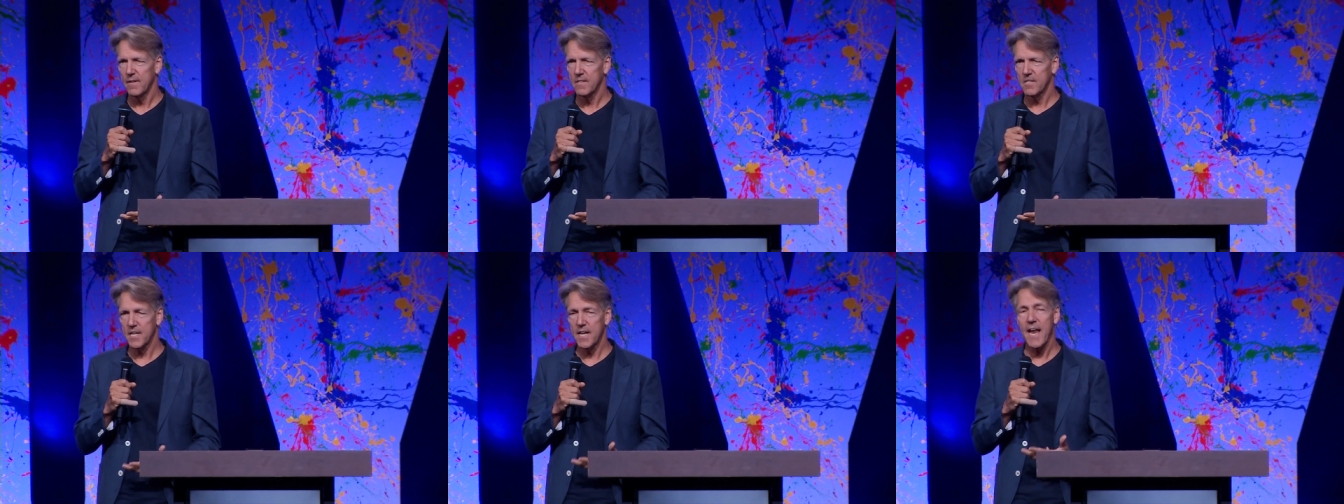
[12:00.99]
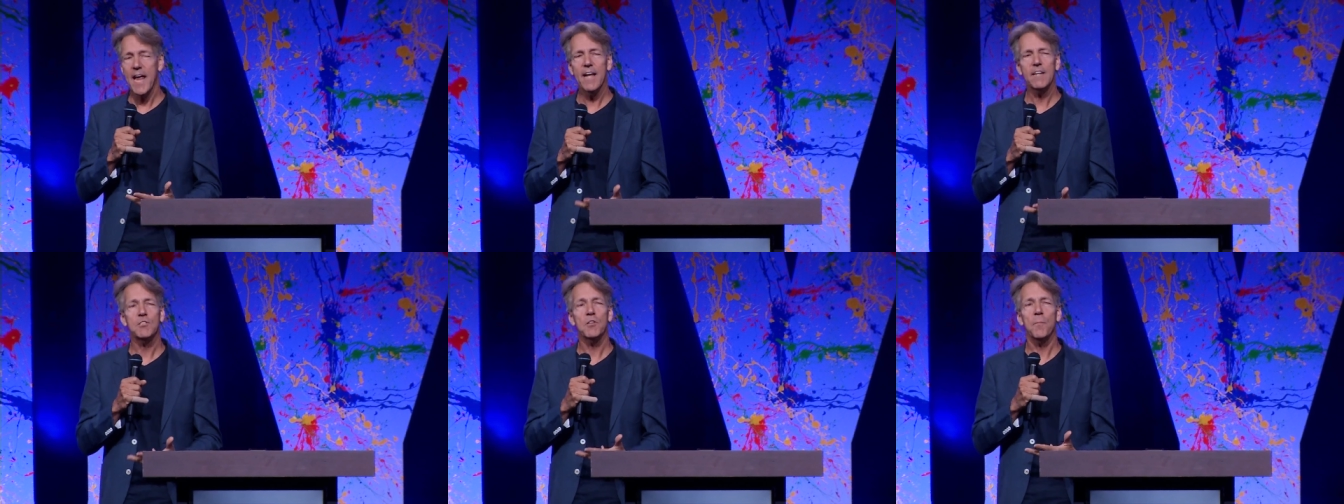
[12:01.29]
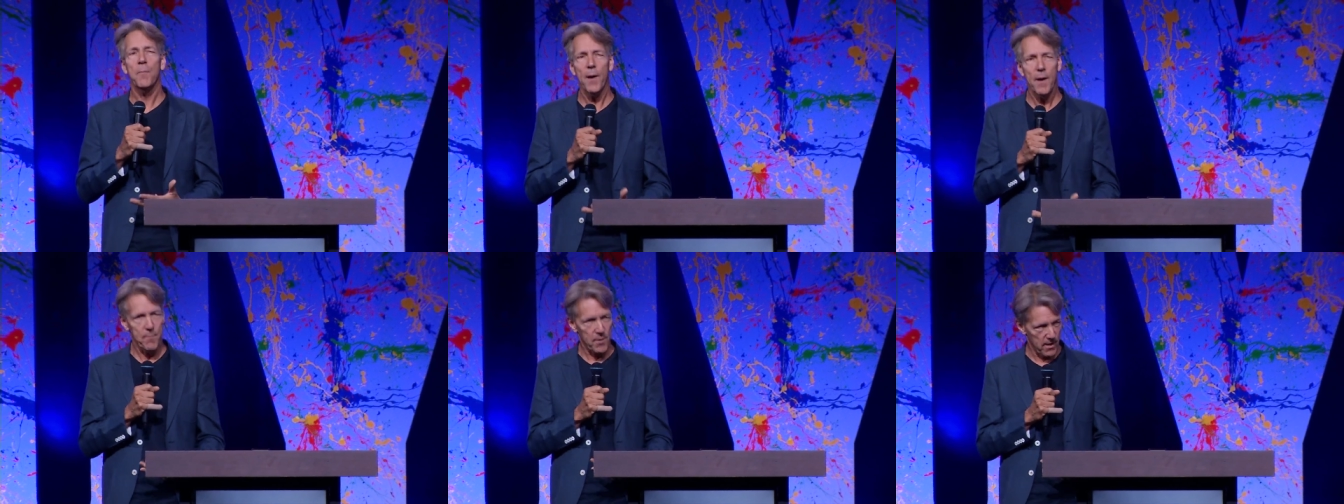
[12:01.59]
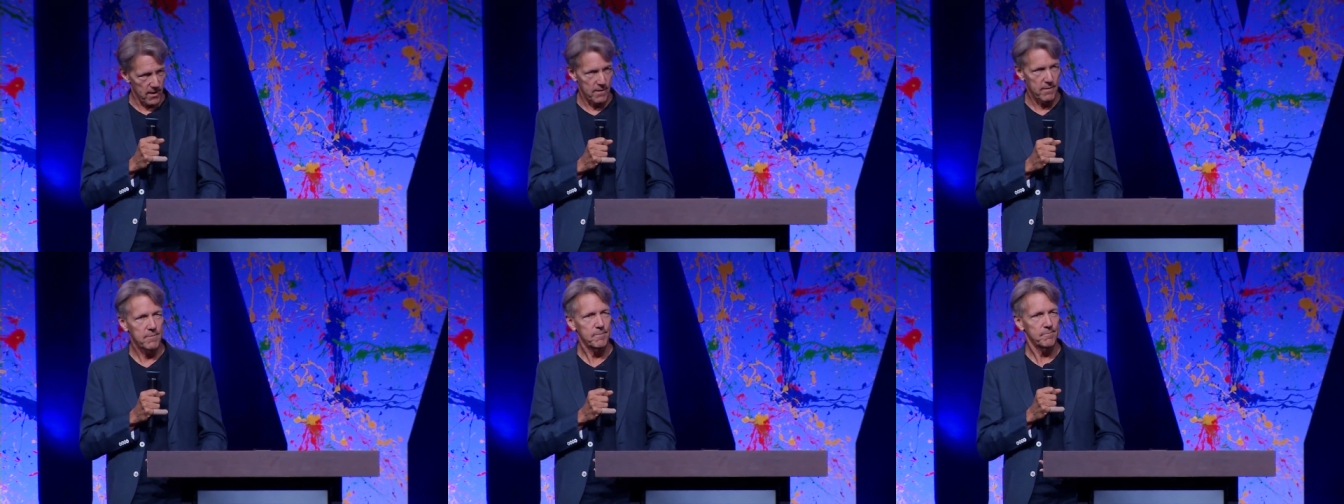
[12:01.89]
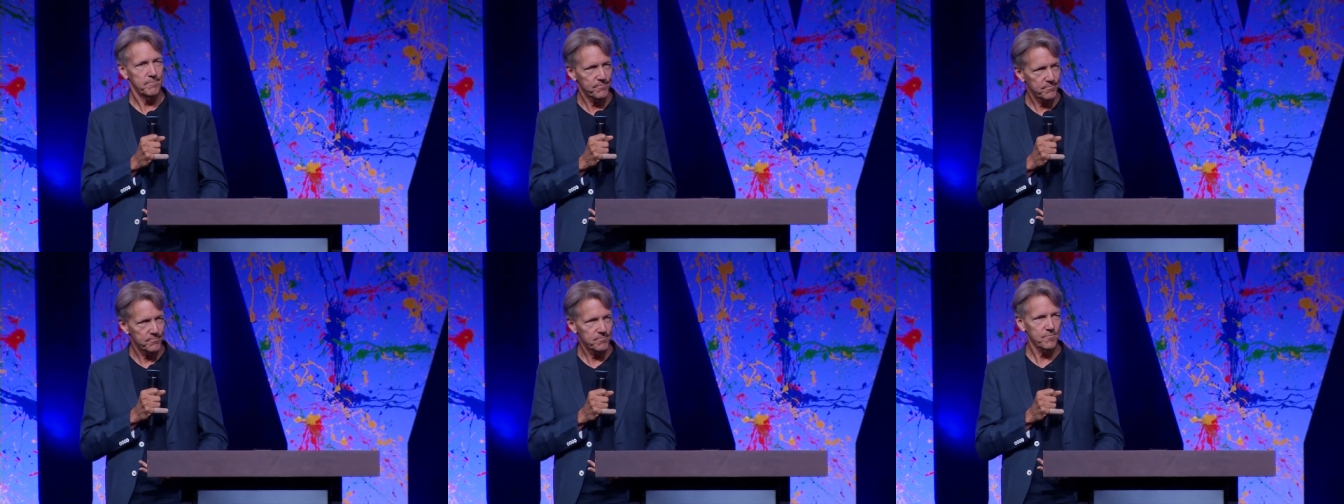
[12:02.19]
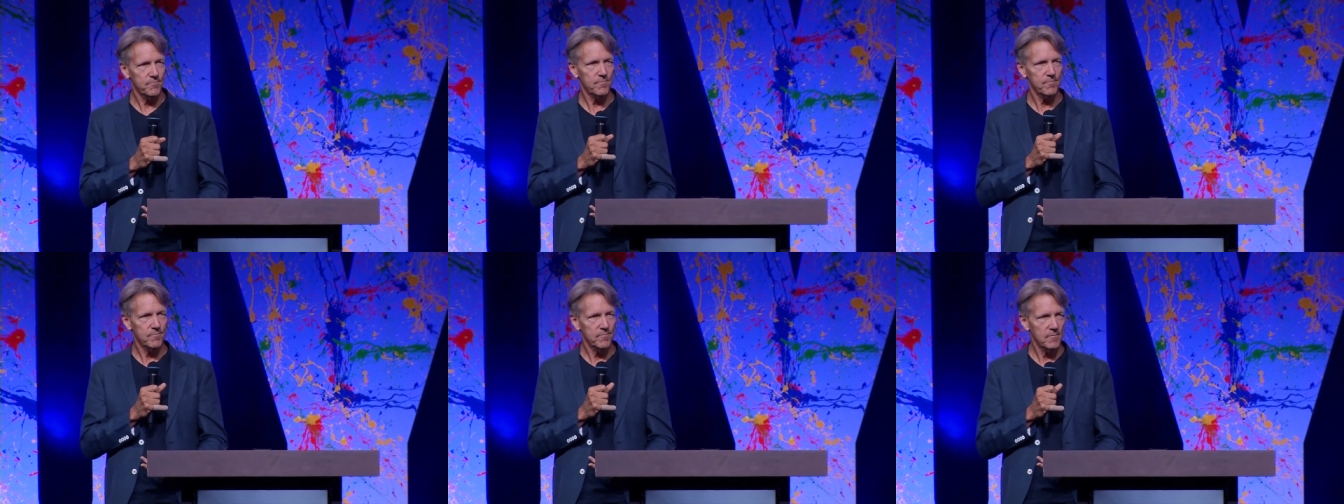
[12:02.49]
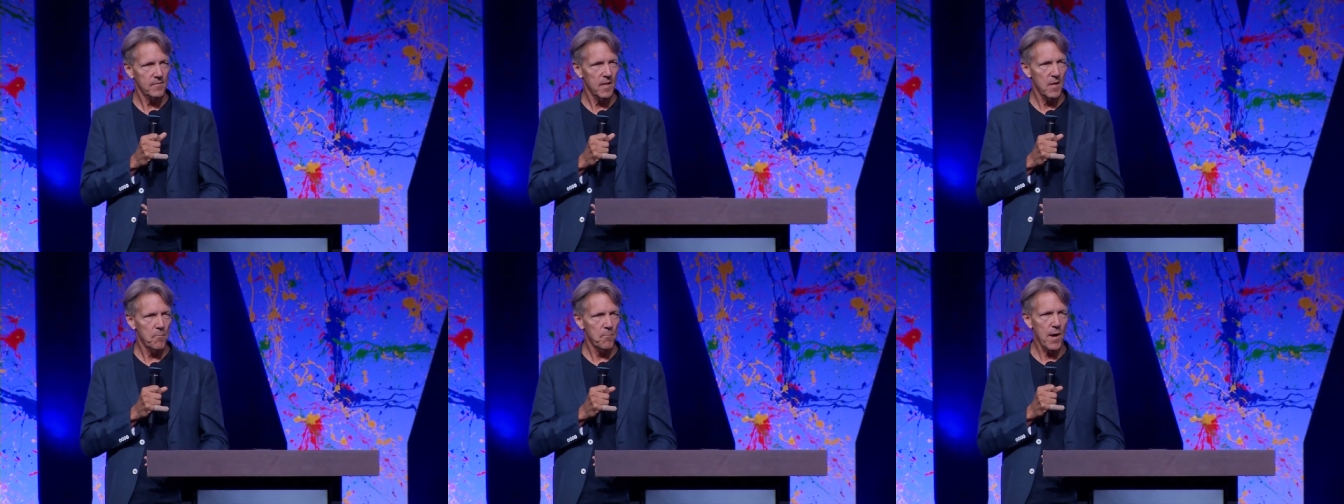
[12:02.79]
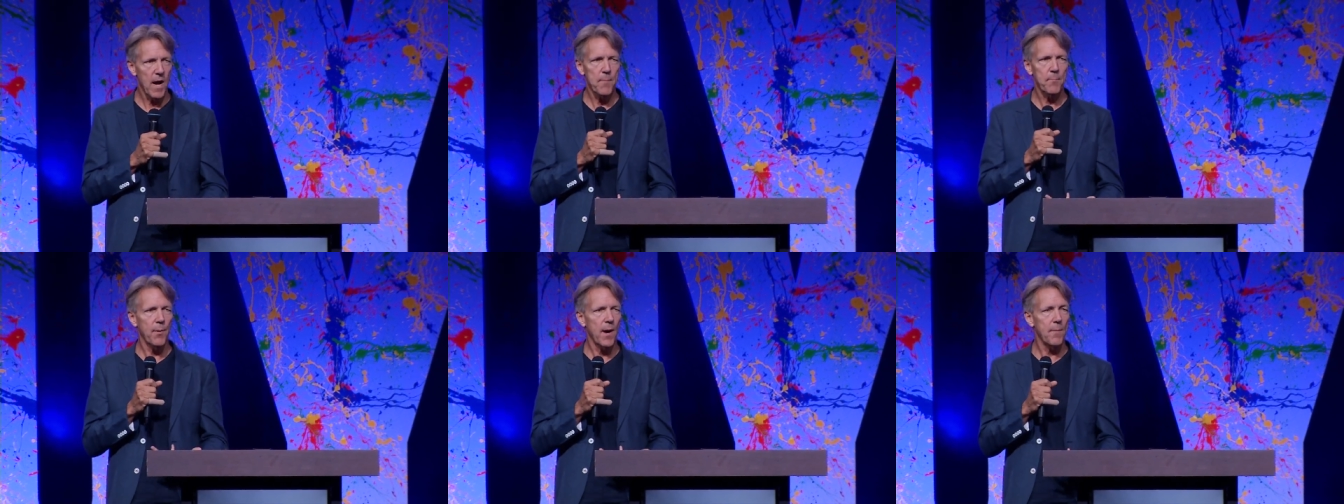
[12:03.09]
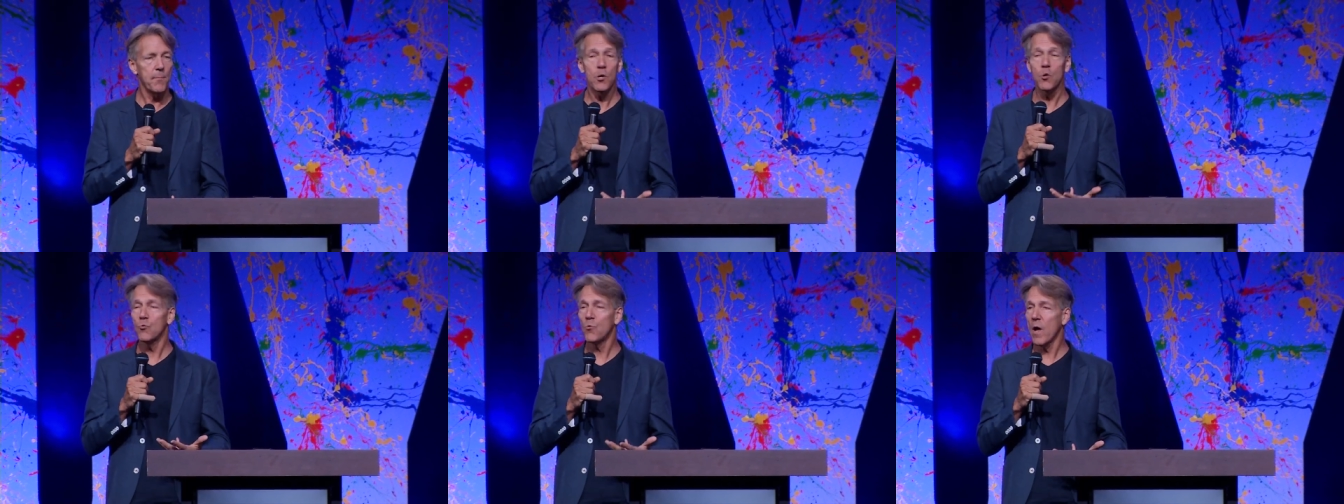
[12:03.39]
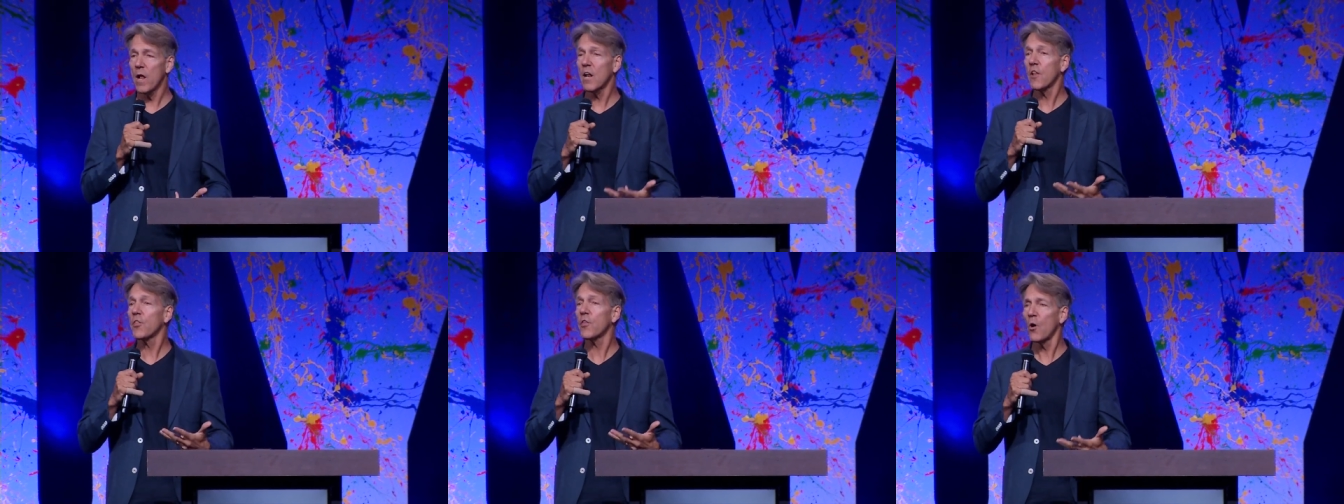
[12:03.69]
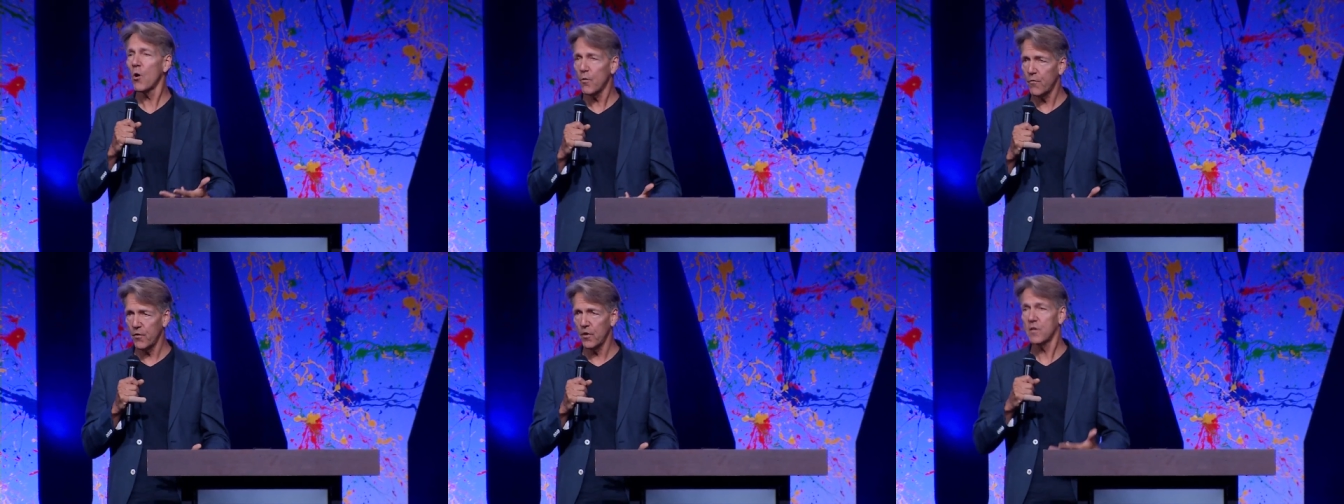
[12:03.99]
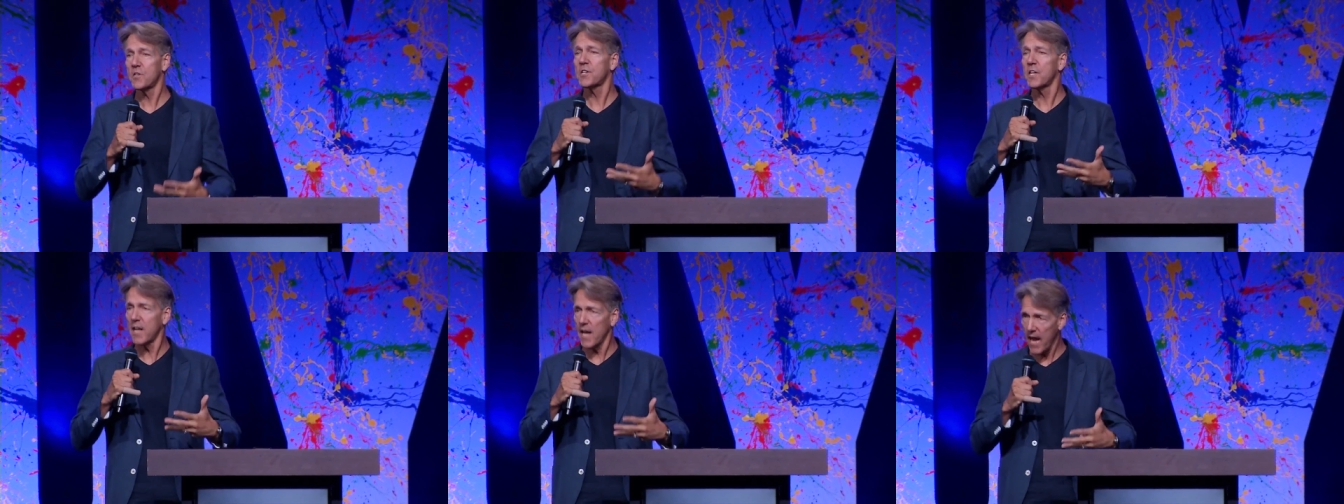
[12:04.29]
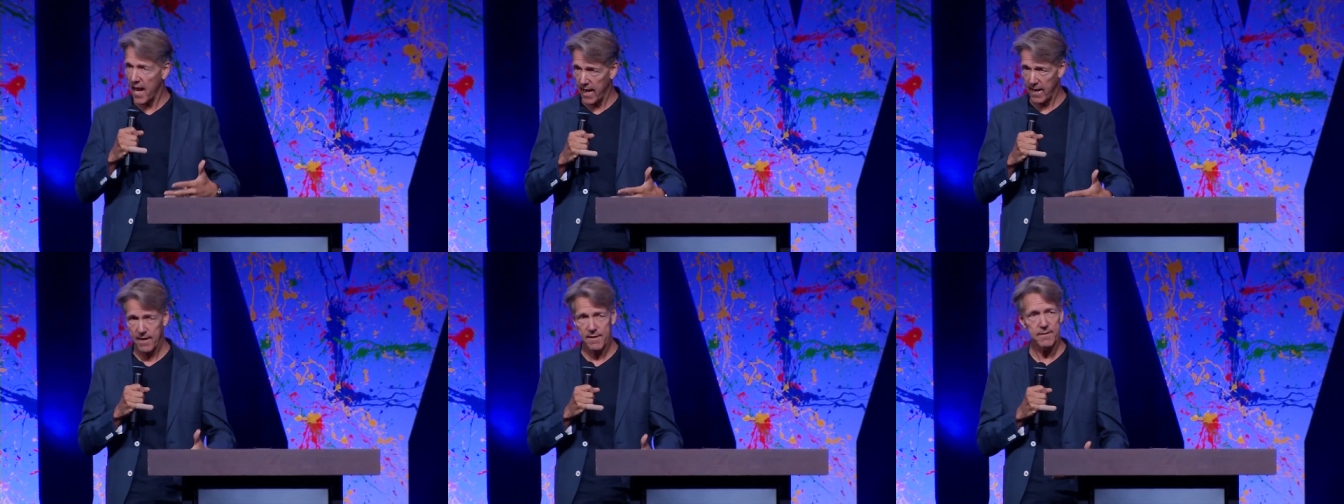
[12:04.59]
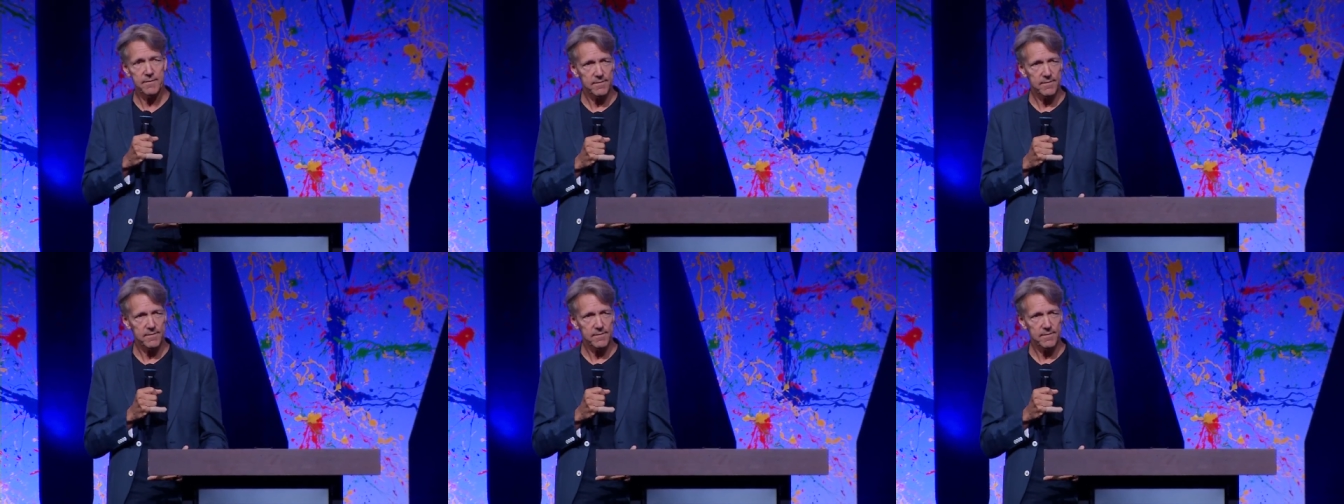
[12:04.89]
Today is a bummer. My bummer runneth over today.